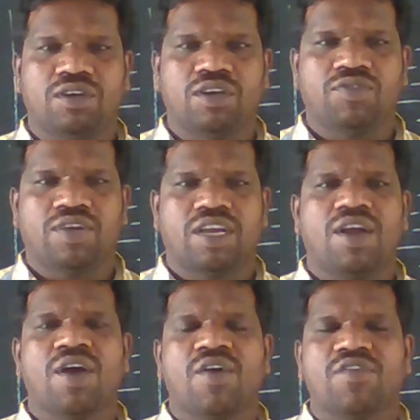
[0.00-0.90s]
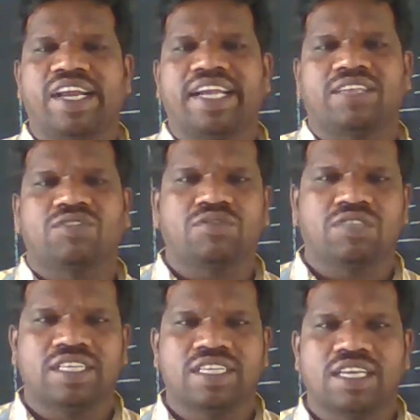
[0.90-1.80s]
Okay. When it is used
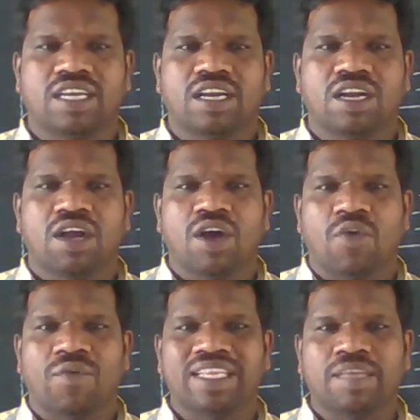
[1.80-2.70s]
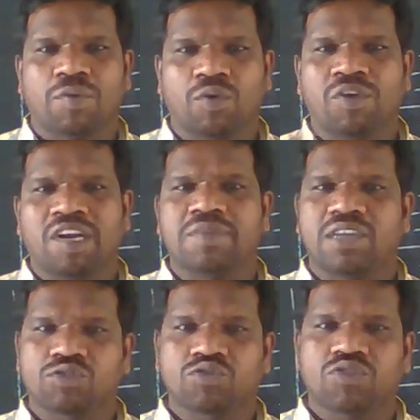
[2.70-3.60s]
here, when the program
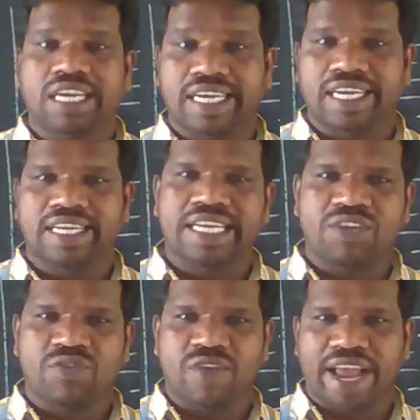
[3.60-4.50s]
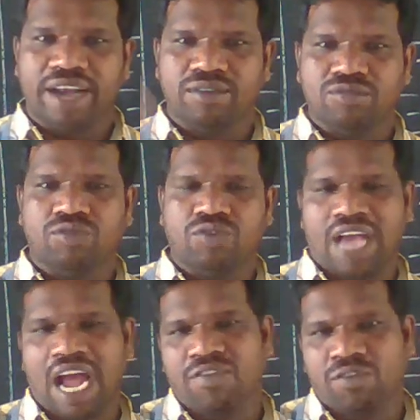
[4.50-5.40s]
does not return any values, we
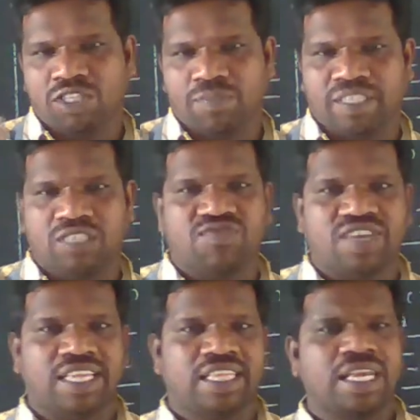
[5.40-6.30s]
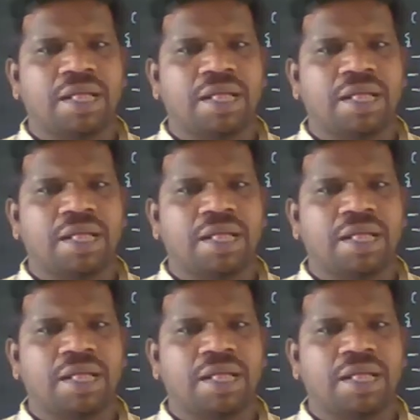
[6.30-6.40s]
have to specify the